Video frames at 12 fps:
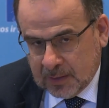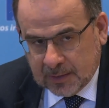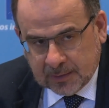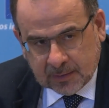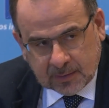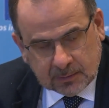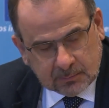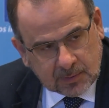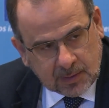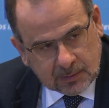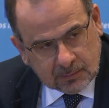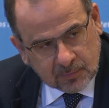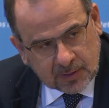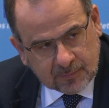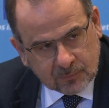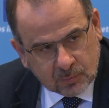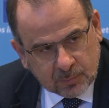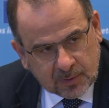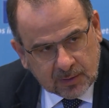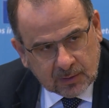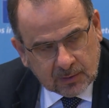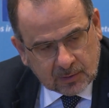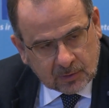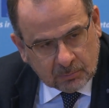And we have to
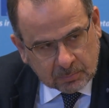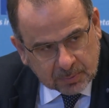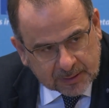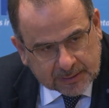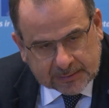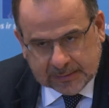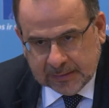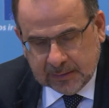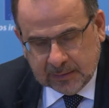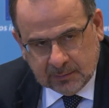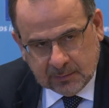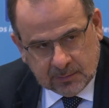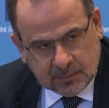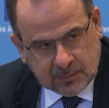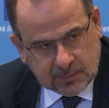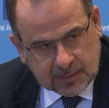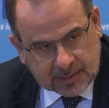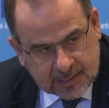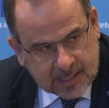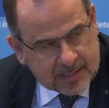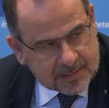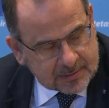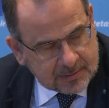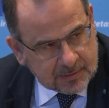be completely
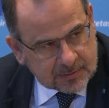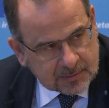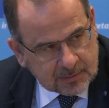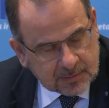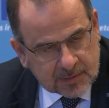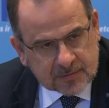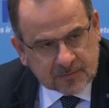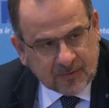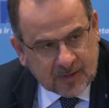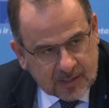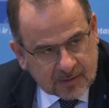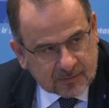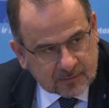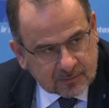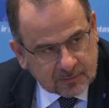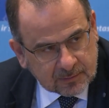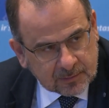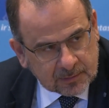against this. These fakes,